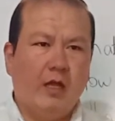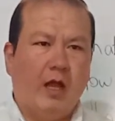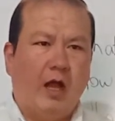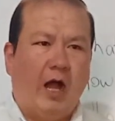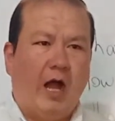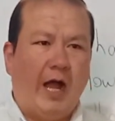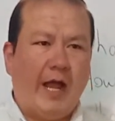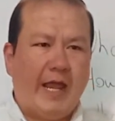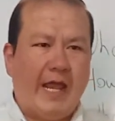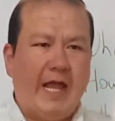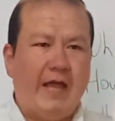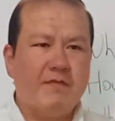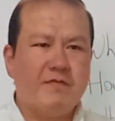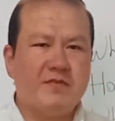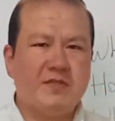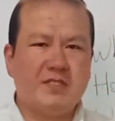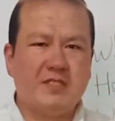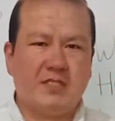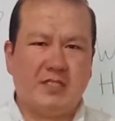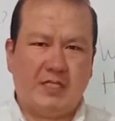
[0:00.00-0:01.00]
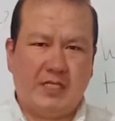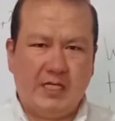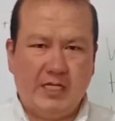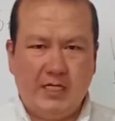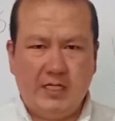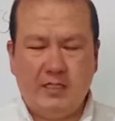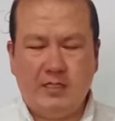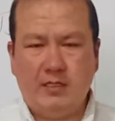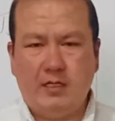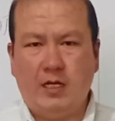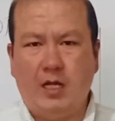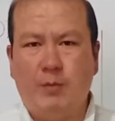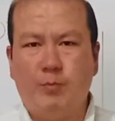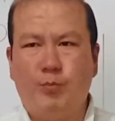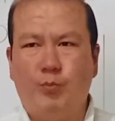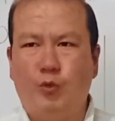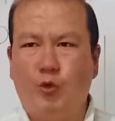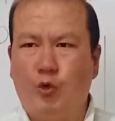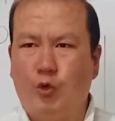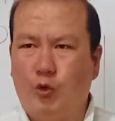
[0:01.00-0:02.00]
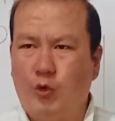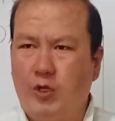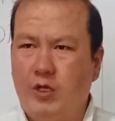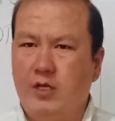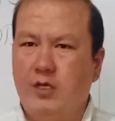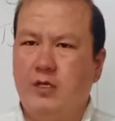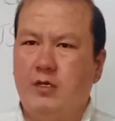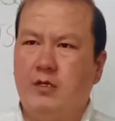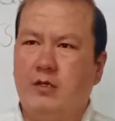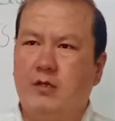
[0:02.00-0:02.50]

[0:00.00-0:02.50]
I have seen a boy